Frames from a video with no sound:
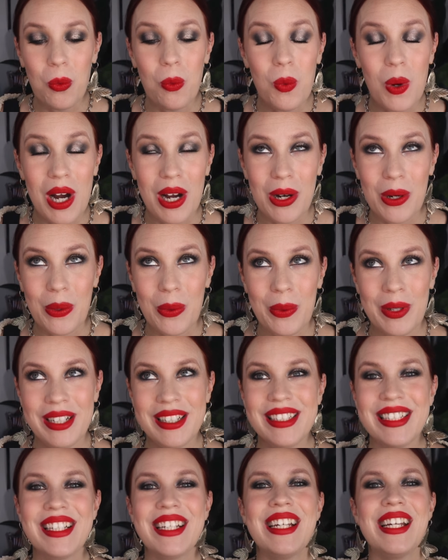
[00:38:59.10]
Whoa.
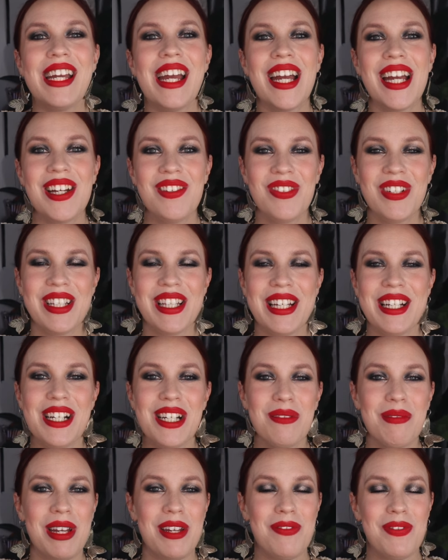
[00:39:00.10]
Everything
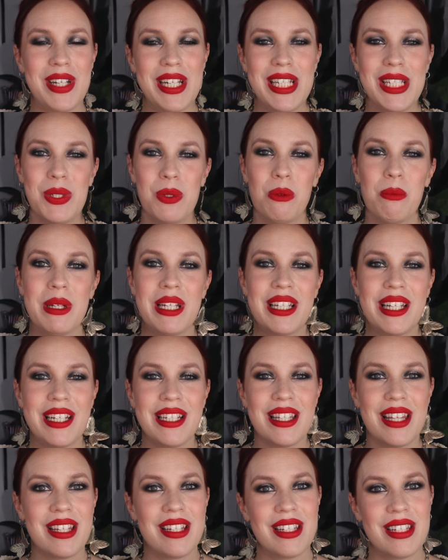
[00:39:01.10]
on my face will be
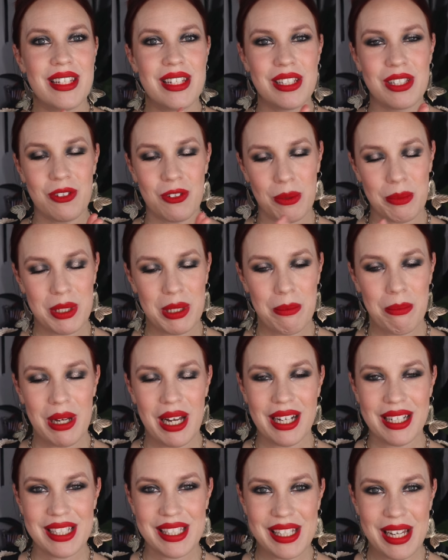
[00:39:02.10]
linked in the description
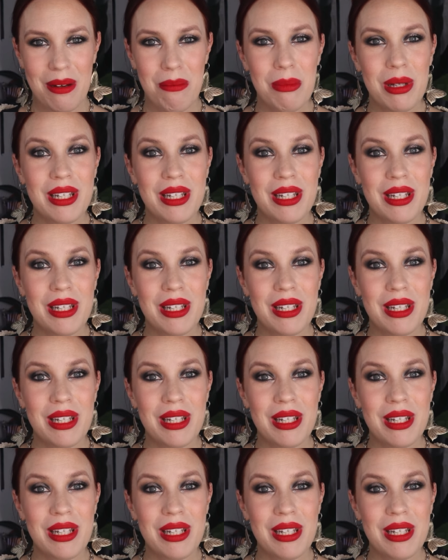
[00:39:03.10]
box down